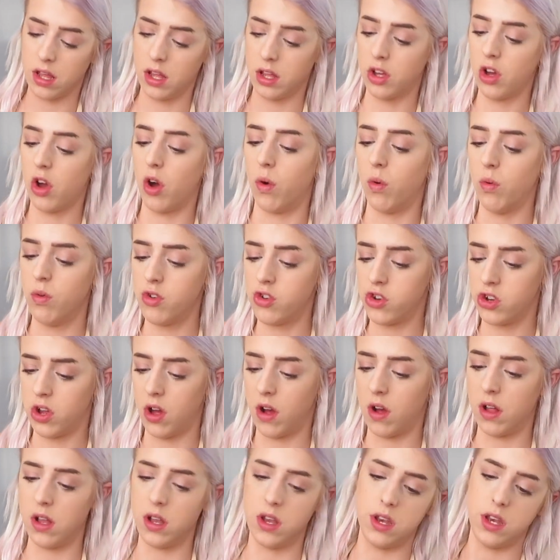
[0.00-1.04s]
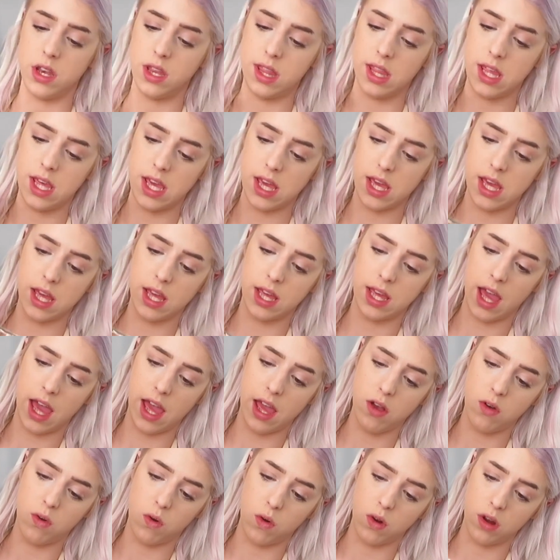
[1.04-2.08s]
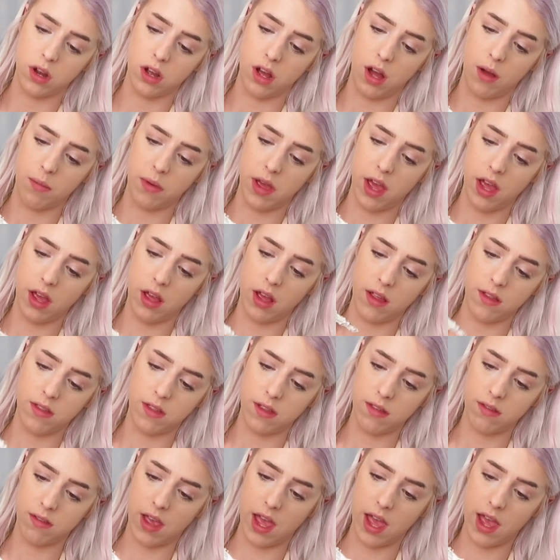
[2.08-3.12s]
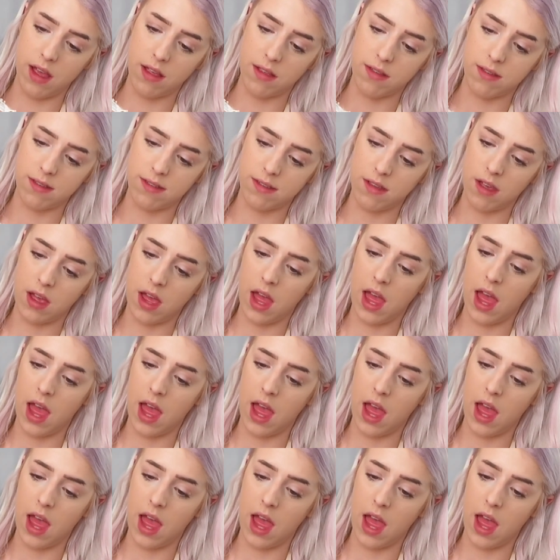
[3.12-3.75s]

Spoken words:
coat on the cake or cupcake in this case.